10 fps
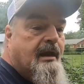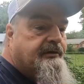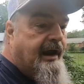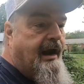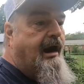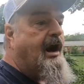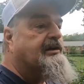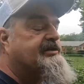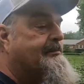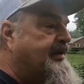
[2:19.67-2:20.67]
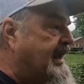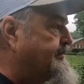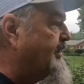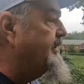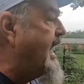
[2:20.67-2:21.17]
there are some
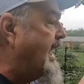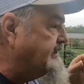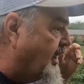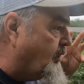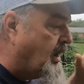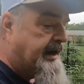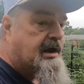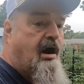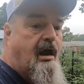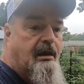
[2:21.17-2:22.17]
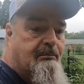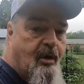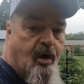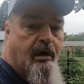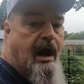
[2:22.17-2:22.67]
people, now I don't want to call them
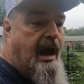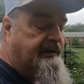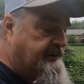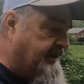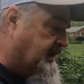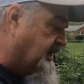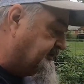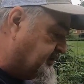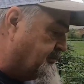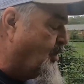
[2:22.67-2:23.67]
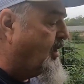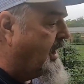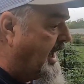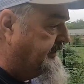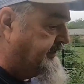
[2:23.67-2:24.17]
morons because they're
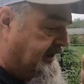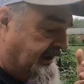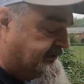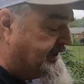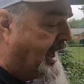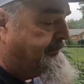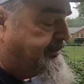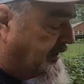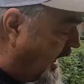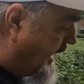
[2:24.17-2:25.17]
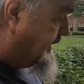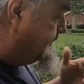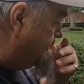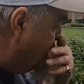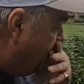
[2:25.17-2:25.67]
morons and that's not polite.
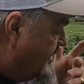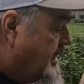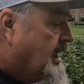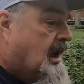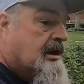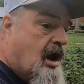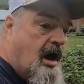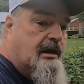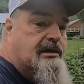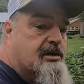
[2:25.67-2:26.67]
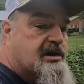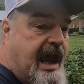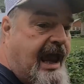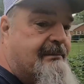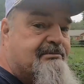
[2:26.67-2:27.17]
Look, you
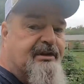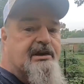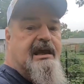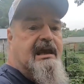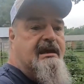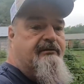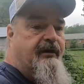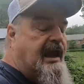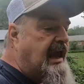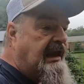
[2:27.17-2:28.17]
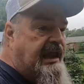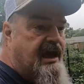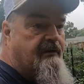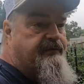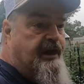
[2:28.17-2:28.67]
can't believe any
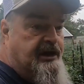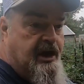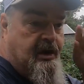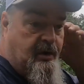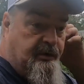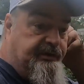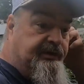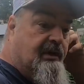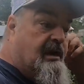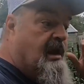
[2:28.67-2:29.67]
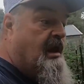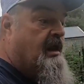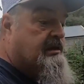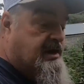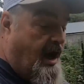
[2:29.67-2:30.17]
of the news
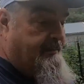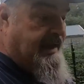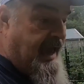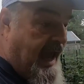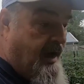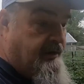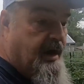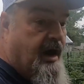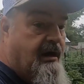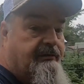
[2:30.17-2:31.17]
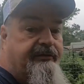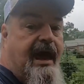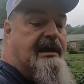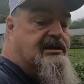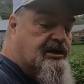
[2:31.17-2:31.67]
coming out of
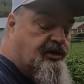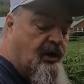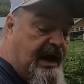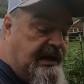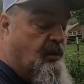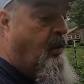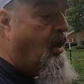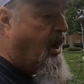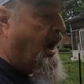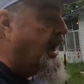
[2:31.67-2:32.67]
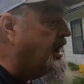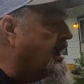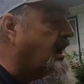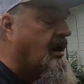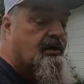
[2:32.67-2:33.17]
that Ukraine war,
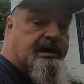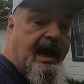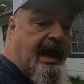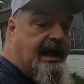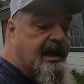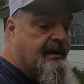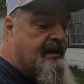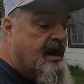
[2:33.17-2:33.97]
okay?